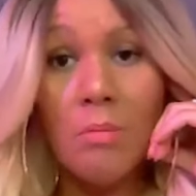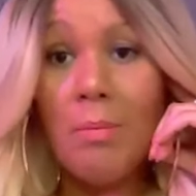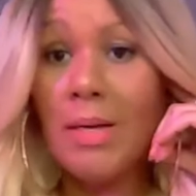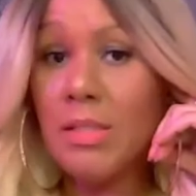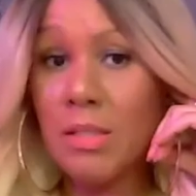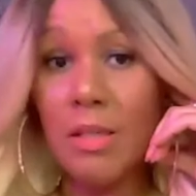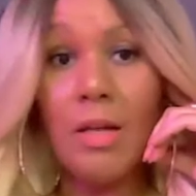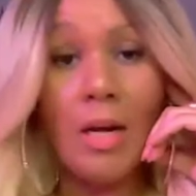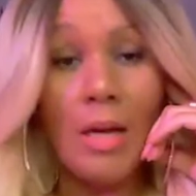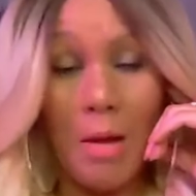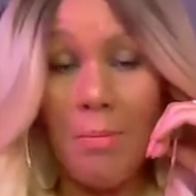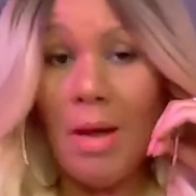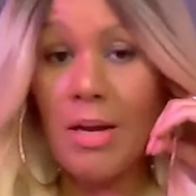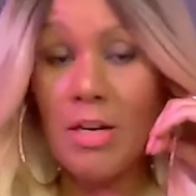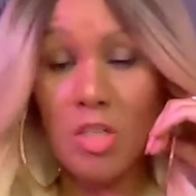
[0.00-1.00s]
My stuff, I
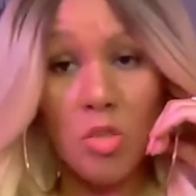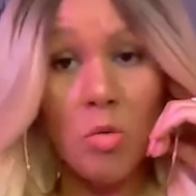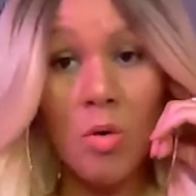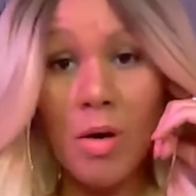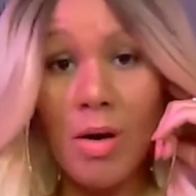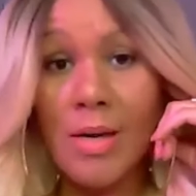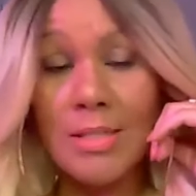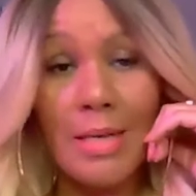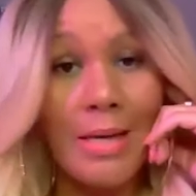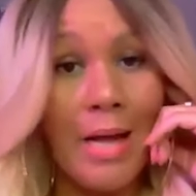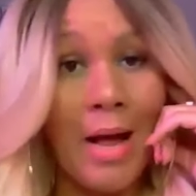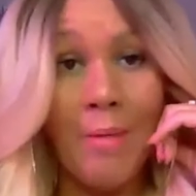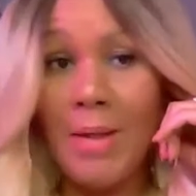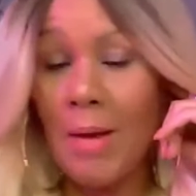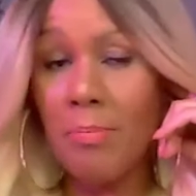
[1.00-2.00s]
got my insurance. Like
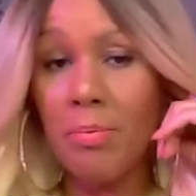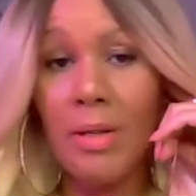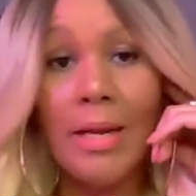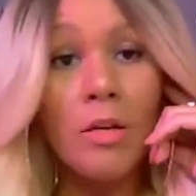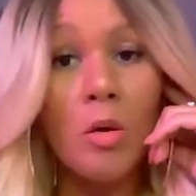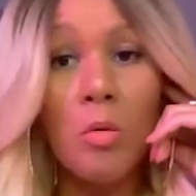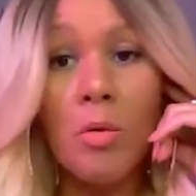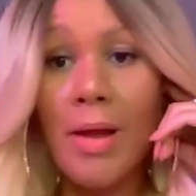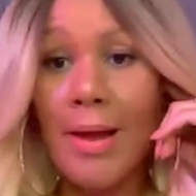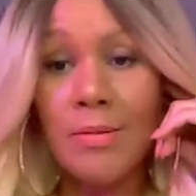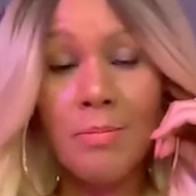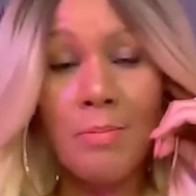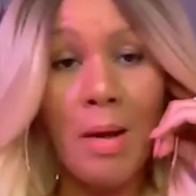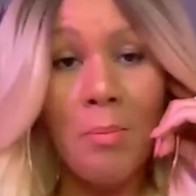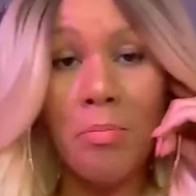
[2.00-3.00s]
I'm not playing no
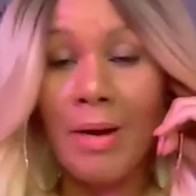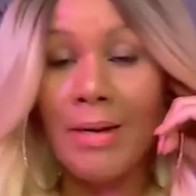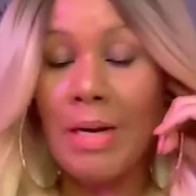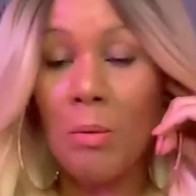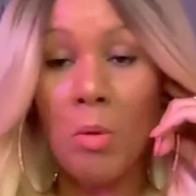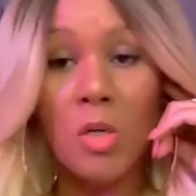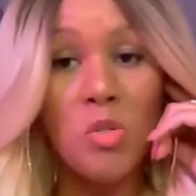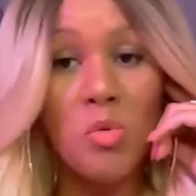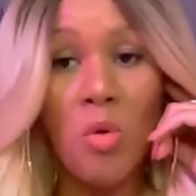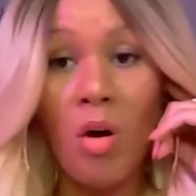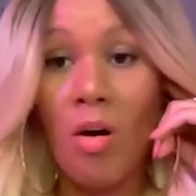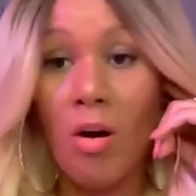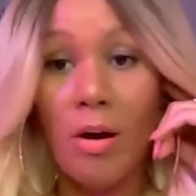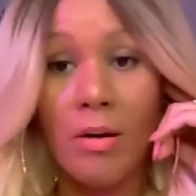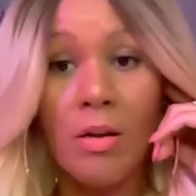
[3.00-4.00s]
games with my brain. I work too
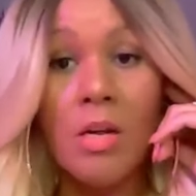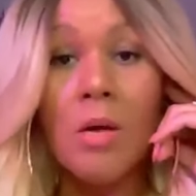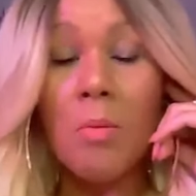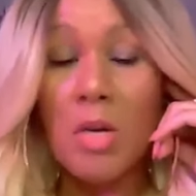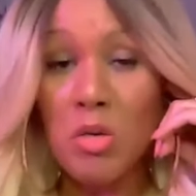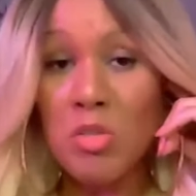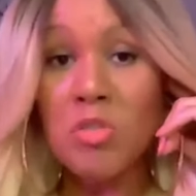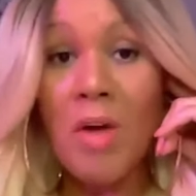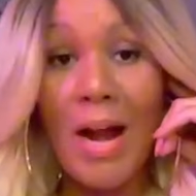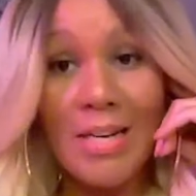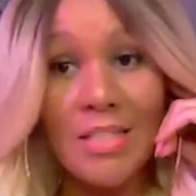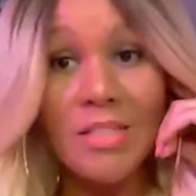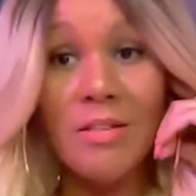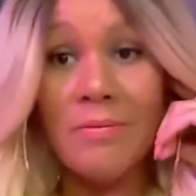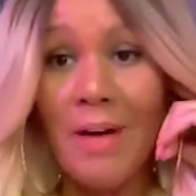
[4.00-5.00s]
hard. When you
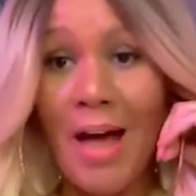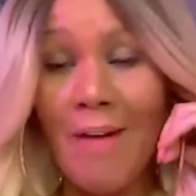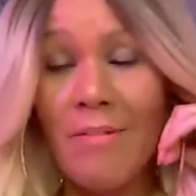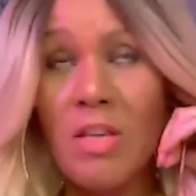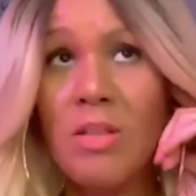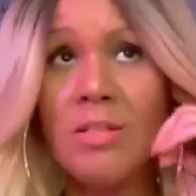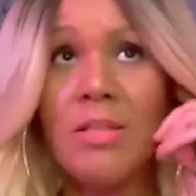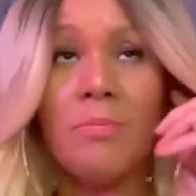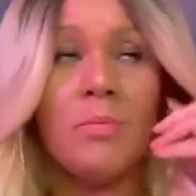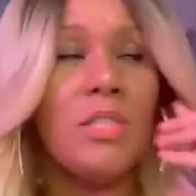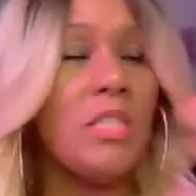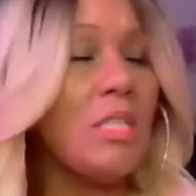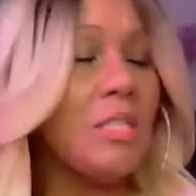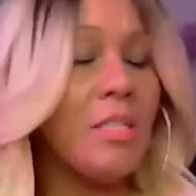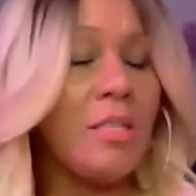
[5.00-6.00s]
scratch and survive it,
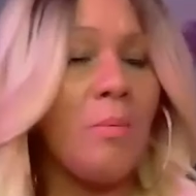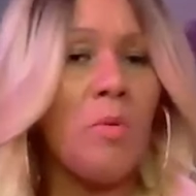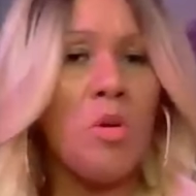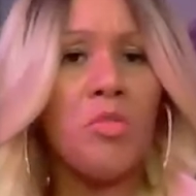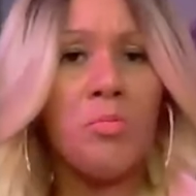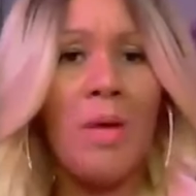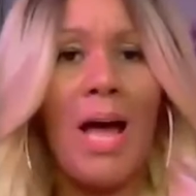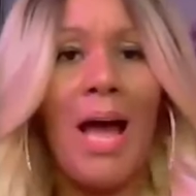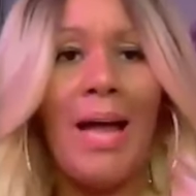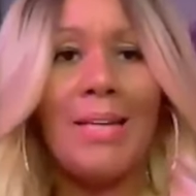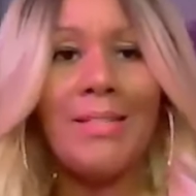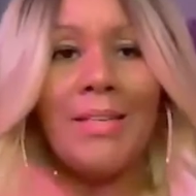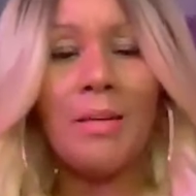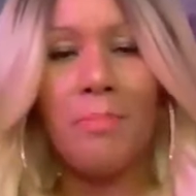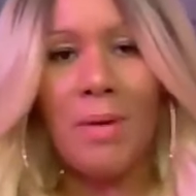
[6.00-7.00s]
something goes from my
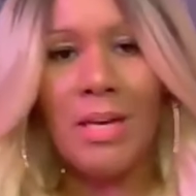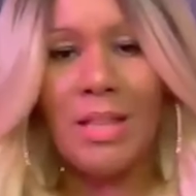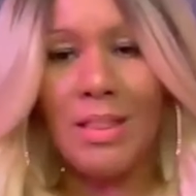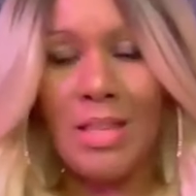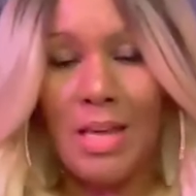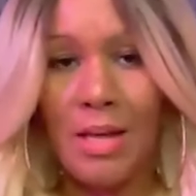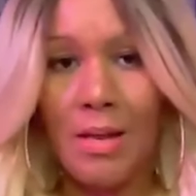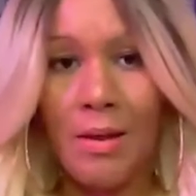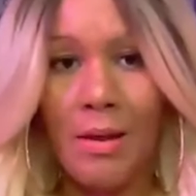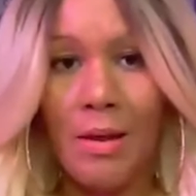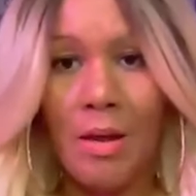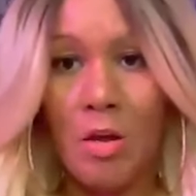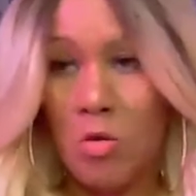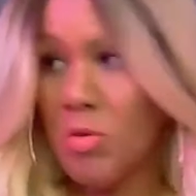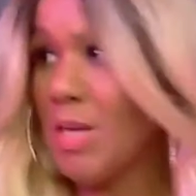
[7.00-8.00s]
idea to being a thing.
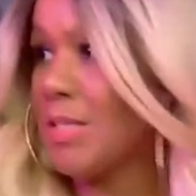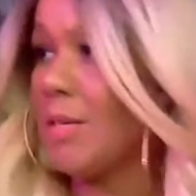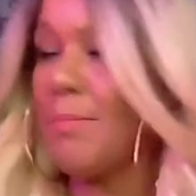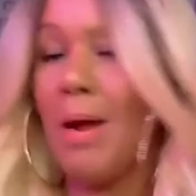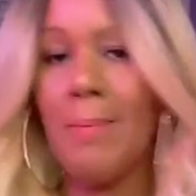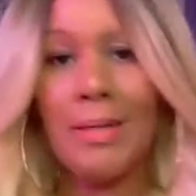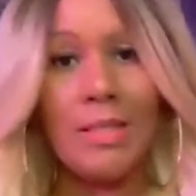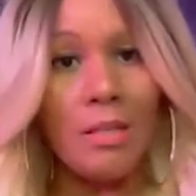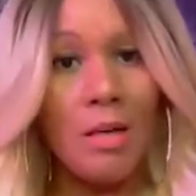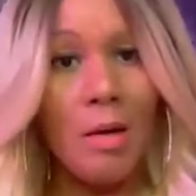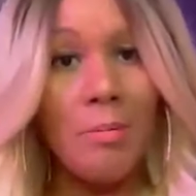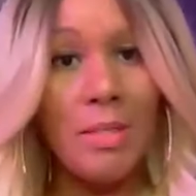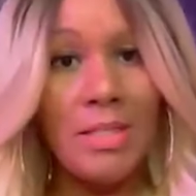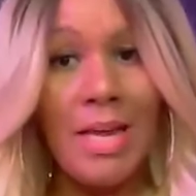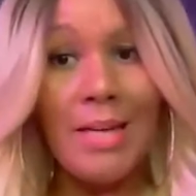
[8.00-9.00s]
You think somebody about to
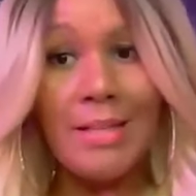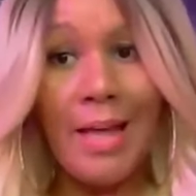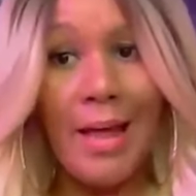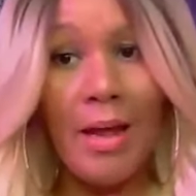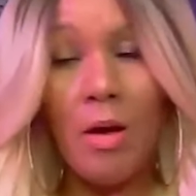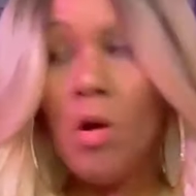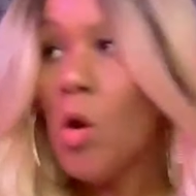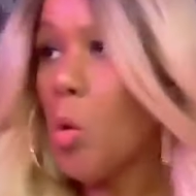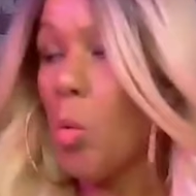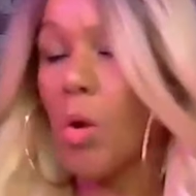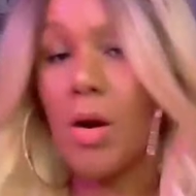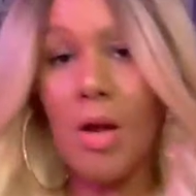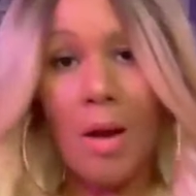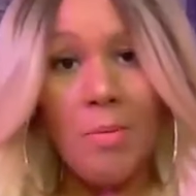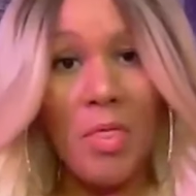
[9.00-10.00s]
come and take that
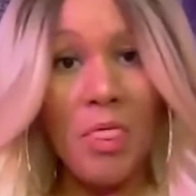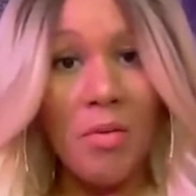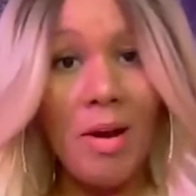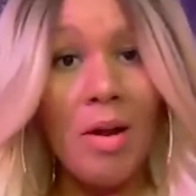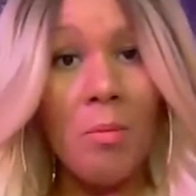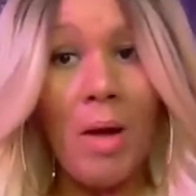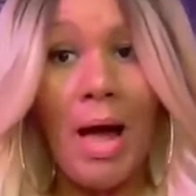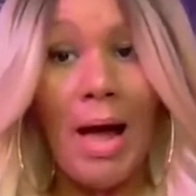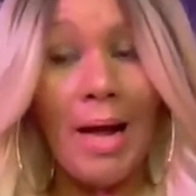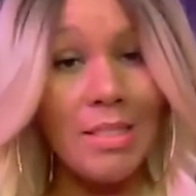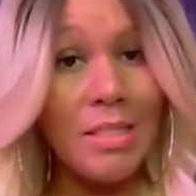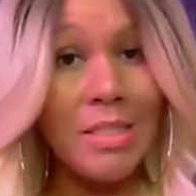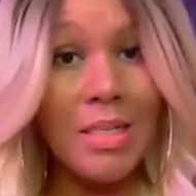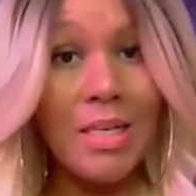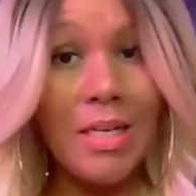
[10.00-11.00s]
or come and threaten what I
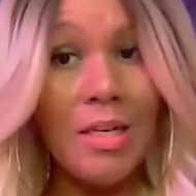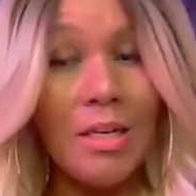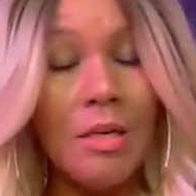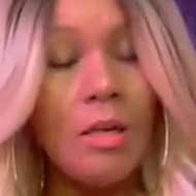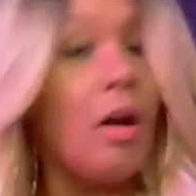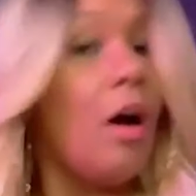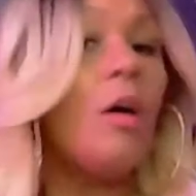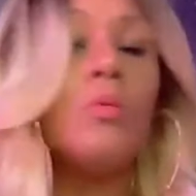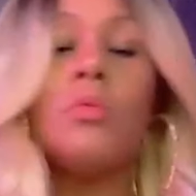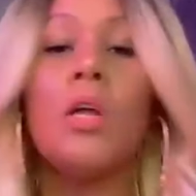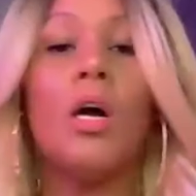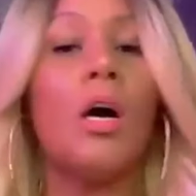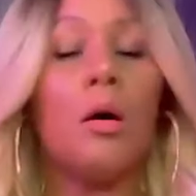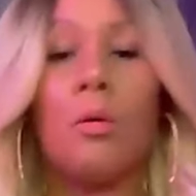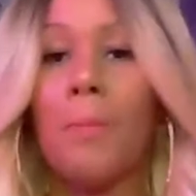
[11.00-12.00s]
just did? Oh
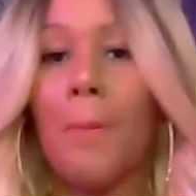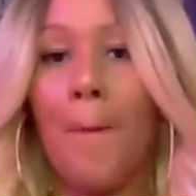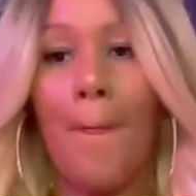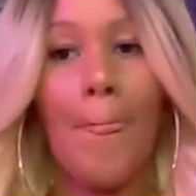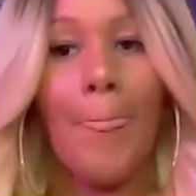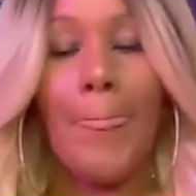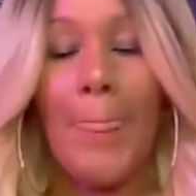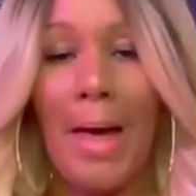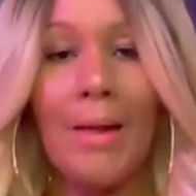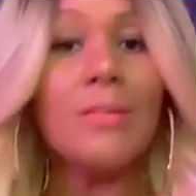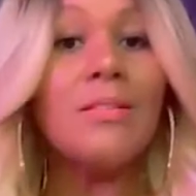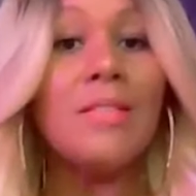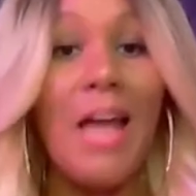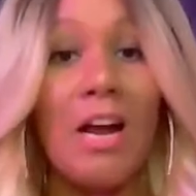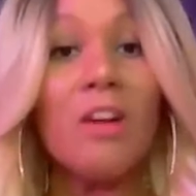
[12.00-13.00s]
no, I
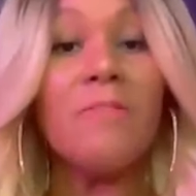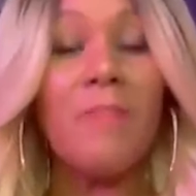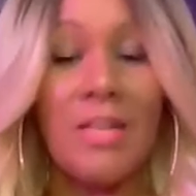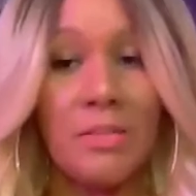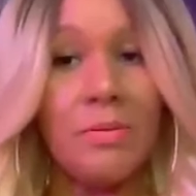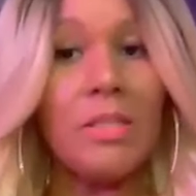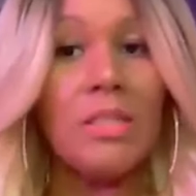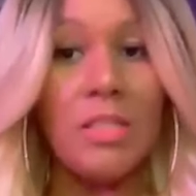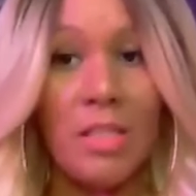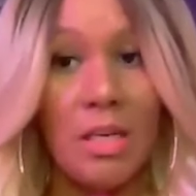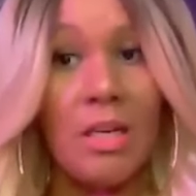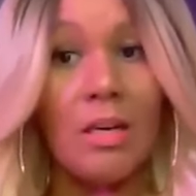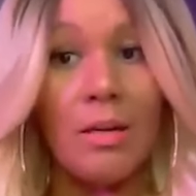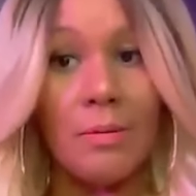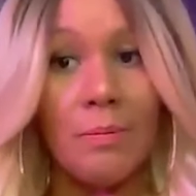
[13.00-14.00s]
done sacrificed for this
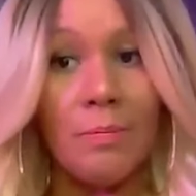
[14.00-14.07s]
thing.